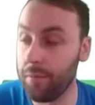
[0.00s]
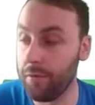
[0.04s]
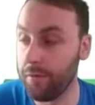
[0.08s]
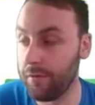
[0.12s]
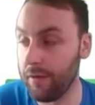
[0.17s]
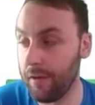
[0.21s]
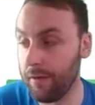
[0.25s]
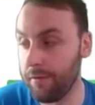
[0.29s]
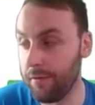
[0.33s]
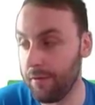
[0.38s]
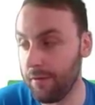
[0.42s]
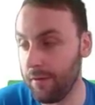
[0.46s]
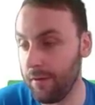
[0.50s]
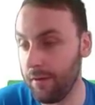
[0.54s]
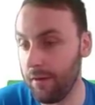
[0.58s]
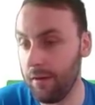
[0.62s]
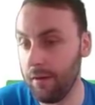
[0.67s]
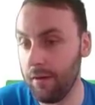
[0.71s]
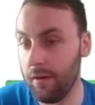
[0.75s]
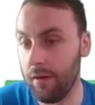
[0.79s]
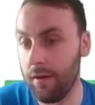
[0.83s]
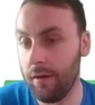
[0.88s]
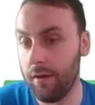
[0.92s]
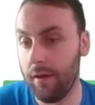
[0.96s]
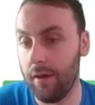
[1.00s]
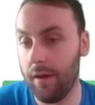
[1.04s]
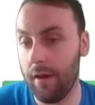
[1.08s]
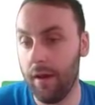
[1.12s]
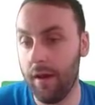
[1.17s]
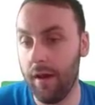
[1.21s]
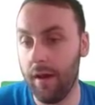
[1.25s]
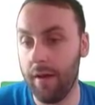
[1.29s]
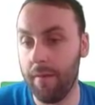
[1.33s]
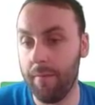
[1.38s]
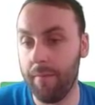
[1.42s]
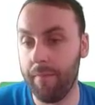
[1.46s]
stuff to do,
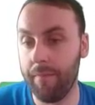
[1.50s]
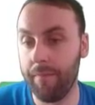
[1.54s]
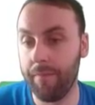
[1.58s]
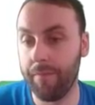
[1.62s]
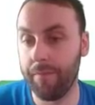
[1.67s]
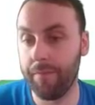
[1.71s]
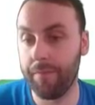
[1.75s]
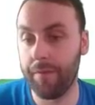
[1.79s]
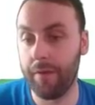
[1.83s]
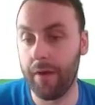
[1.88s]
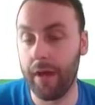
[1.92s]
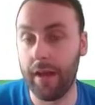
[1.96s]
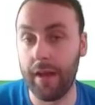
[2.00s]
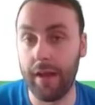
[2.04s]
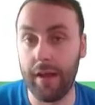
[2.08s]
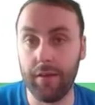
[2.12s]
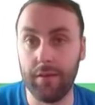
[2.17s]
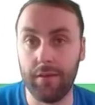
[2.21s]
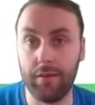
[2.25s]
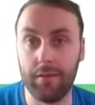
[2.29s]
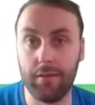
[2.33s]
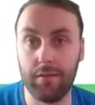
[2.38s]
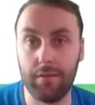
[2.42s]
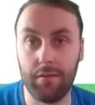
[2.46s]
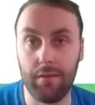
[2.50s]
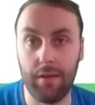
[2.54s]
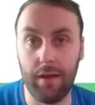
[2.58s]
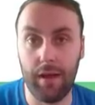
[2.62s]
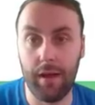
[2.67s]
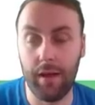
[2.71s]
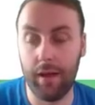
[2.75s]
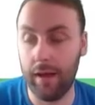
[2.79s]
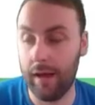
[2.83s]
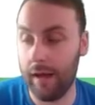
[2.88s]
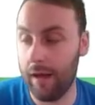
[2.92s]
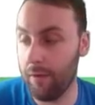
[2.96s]
and that's
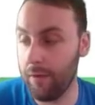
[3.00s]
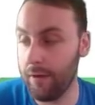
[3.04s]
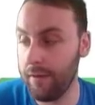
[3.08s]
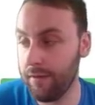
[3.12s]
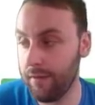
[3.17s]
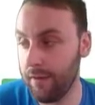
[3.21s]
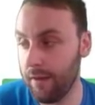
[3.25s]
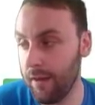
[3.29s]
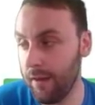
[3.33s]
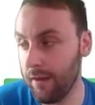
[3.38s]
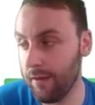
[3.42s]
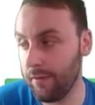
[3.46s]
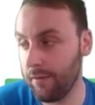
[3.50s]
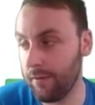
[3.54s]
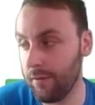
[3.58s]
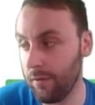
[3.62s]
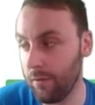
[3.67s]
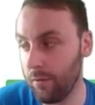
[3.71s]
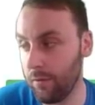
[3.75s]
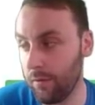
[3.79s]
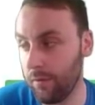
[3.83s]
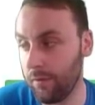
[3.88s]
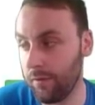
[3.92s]
how easy it is. There's